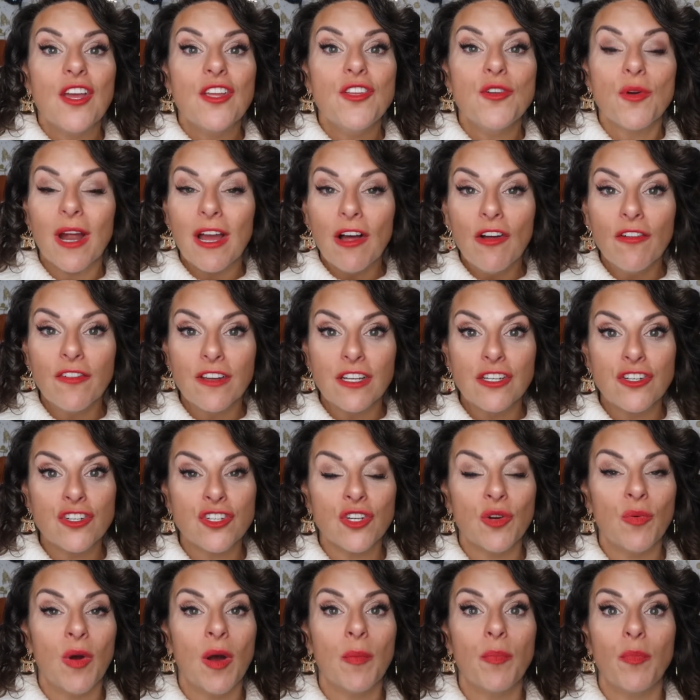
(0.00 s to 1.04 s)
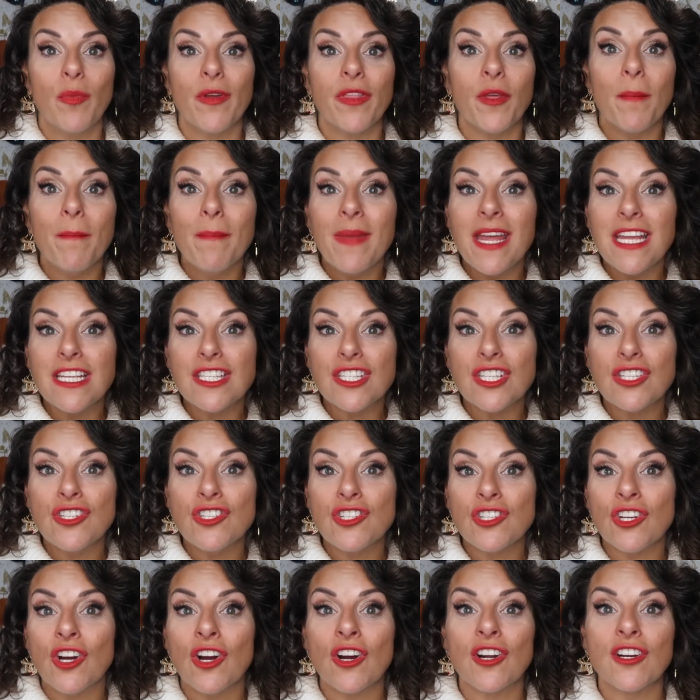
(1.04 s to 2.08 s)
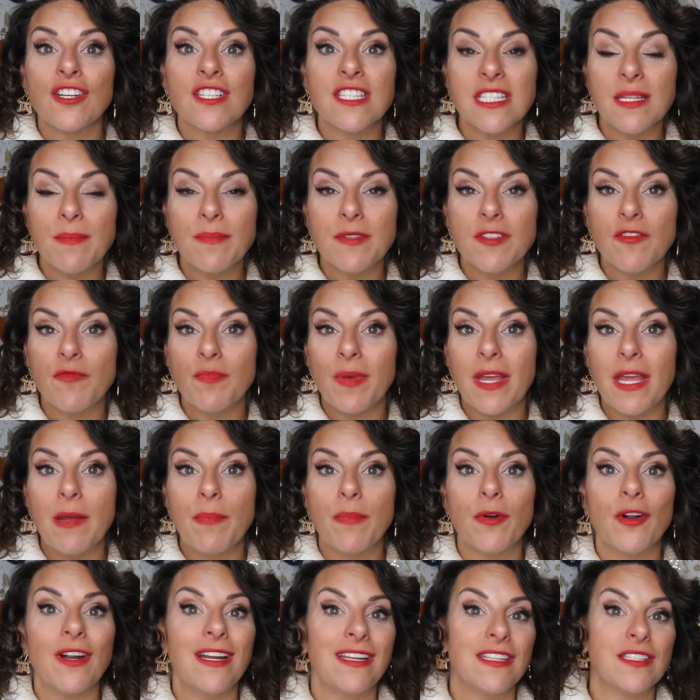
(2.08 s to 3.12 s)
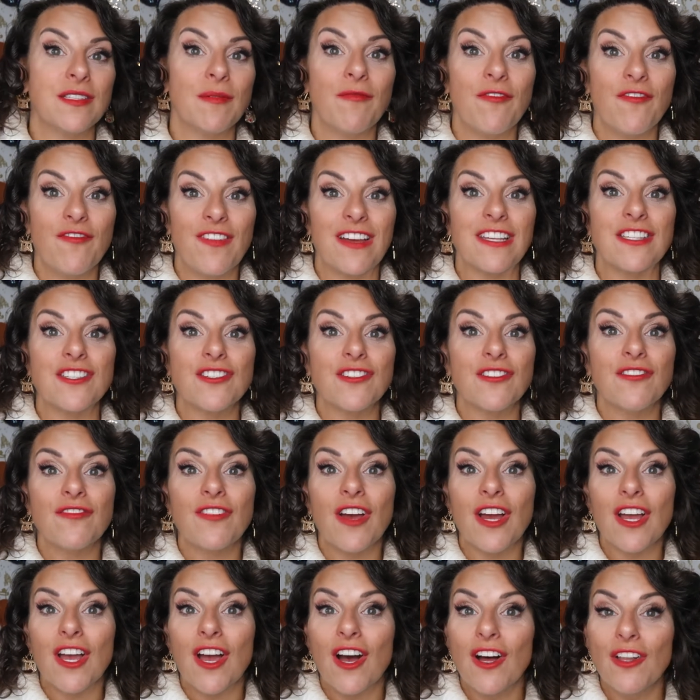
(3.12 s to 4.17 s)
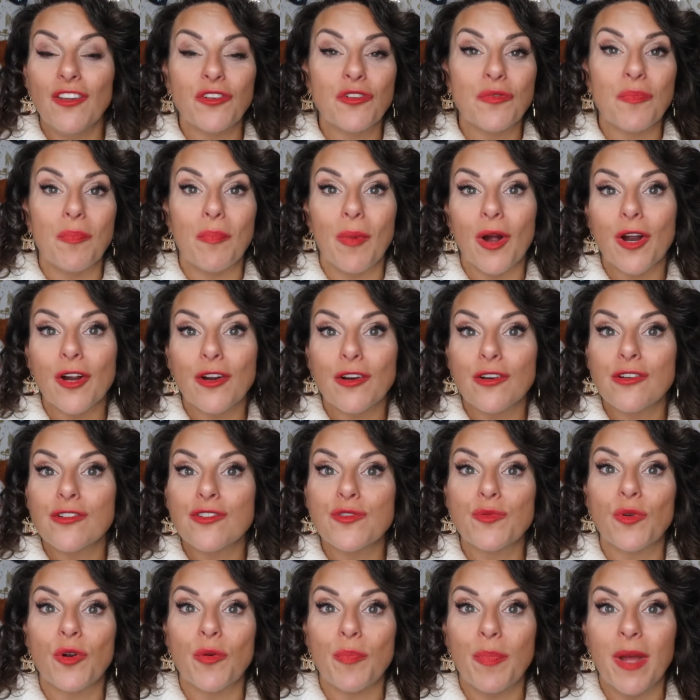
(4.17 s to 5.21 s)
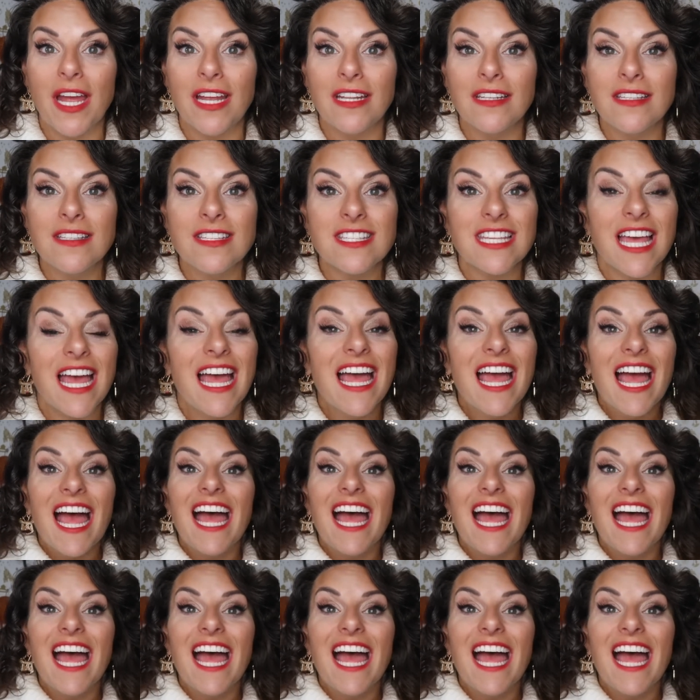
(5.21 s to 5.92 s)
Your elf can show up with a mason jar, slips of paper, and some festive colored markers or pens,